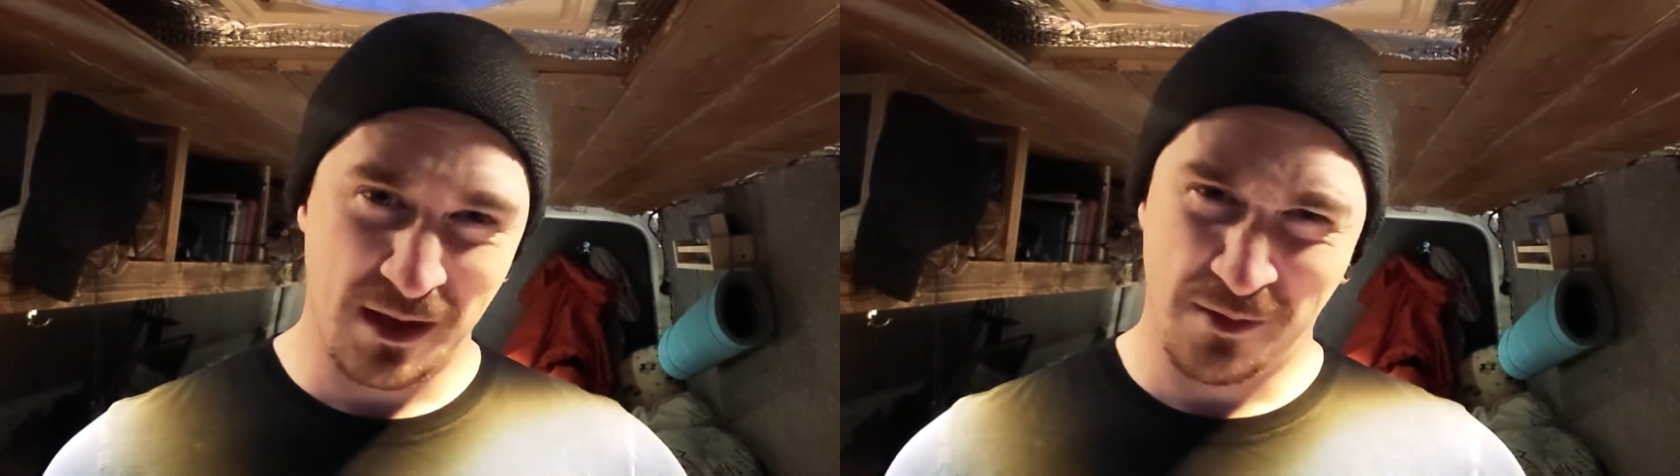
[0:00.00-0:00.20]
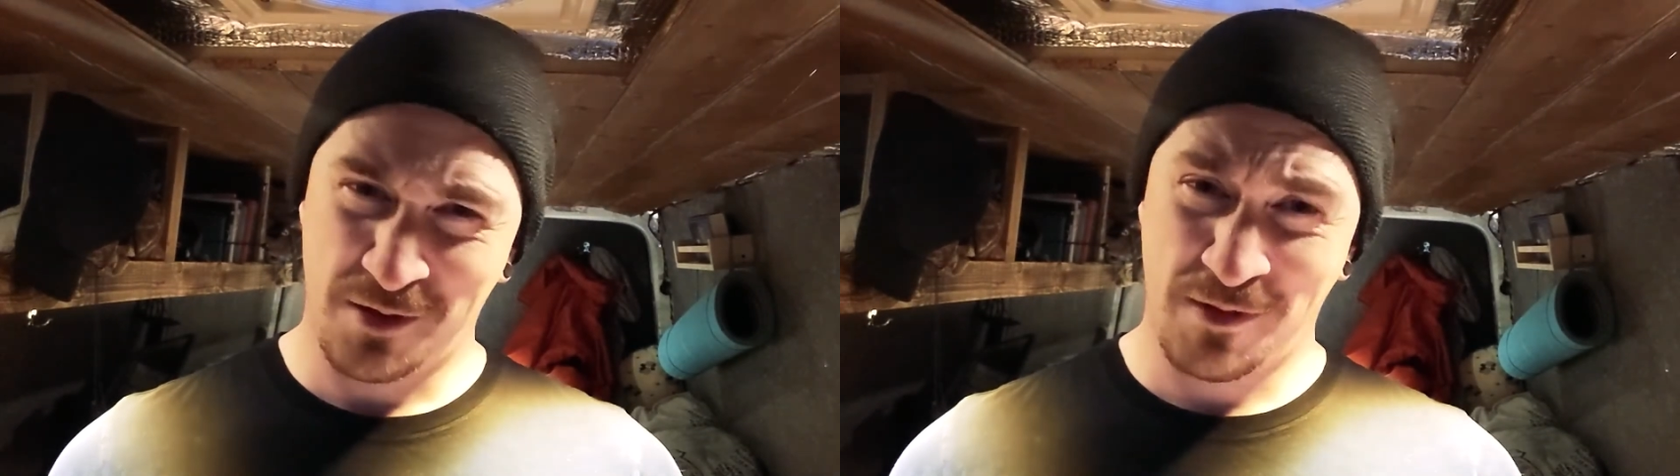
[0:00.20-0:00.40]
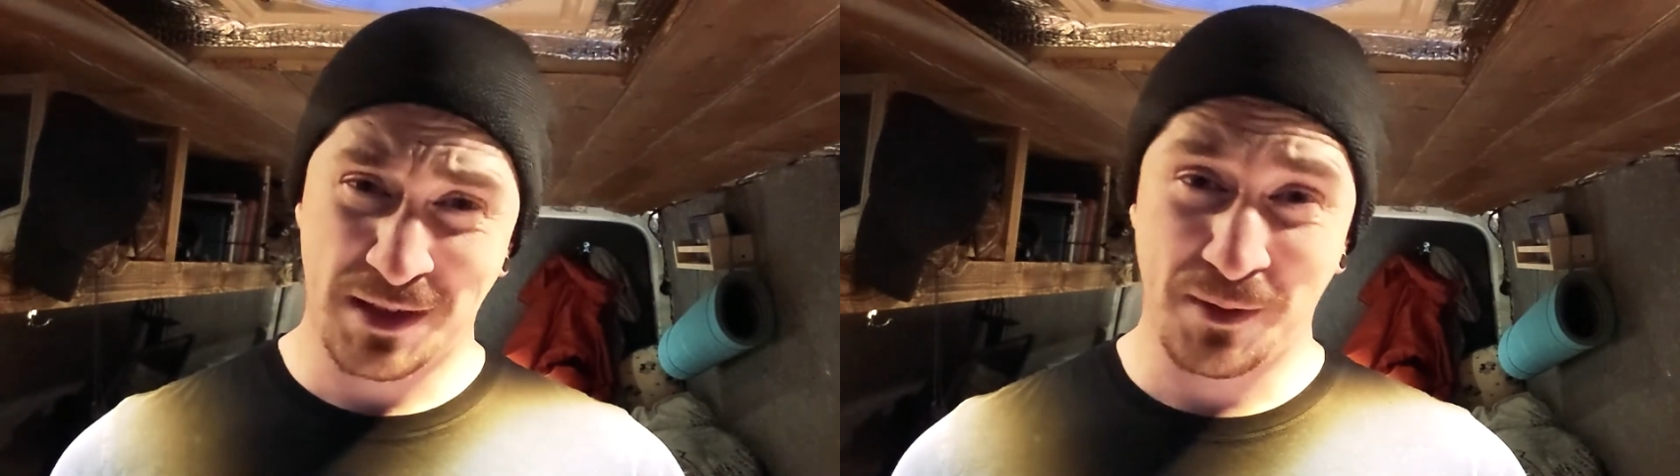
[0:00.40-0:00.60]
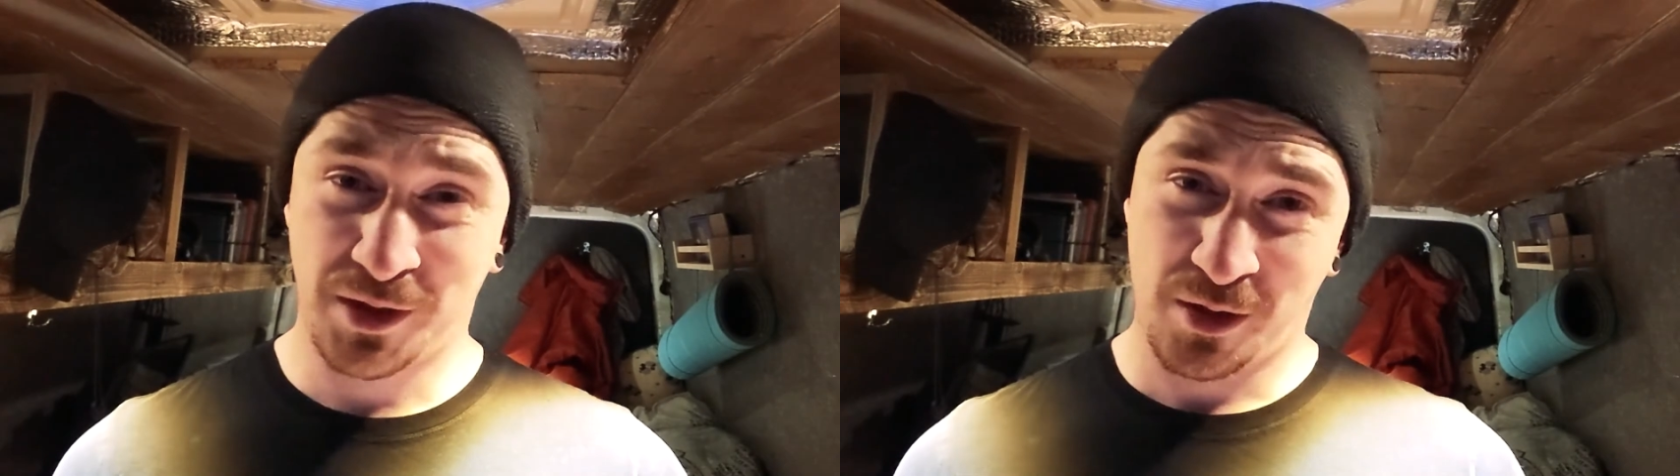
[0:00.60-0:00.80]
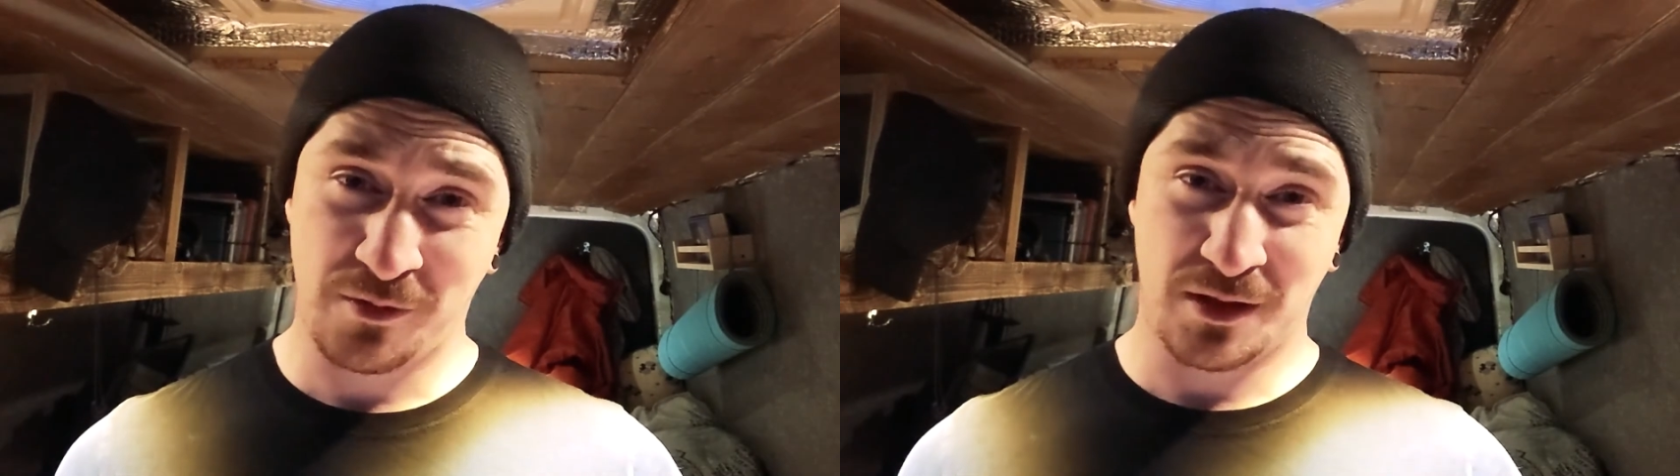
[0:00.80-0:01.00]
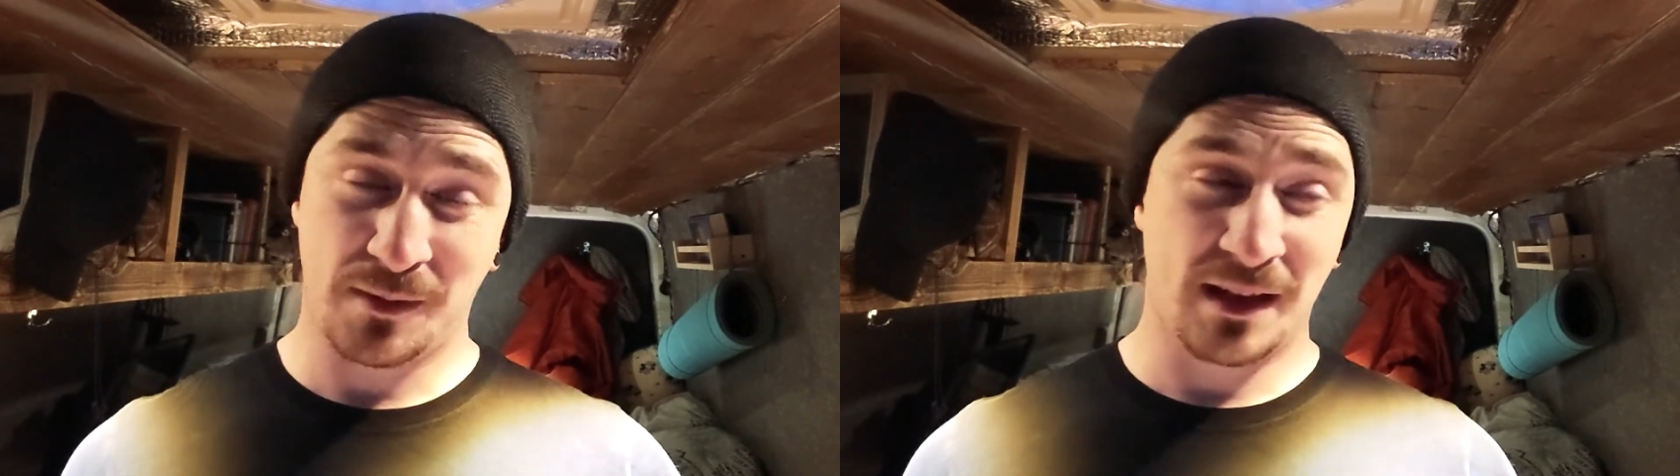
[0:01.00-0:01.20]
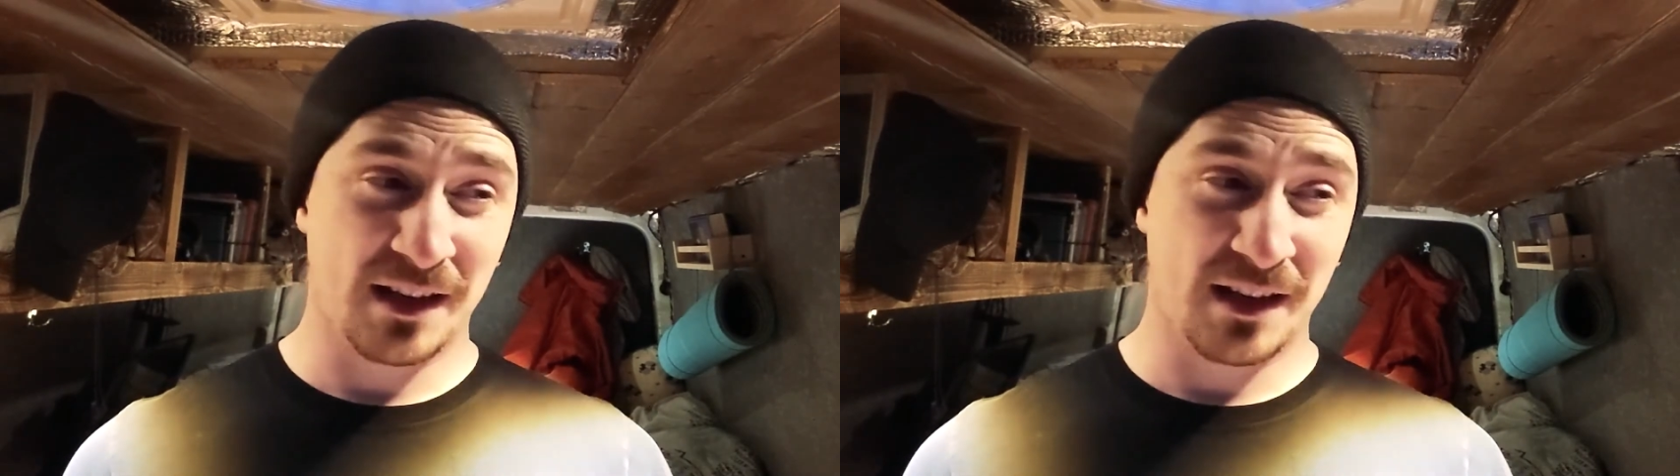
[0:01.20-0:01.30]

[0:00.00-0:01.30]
I'm gonna rest my shoulder as well.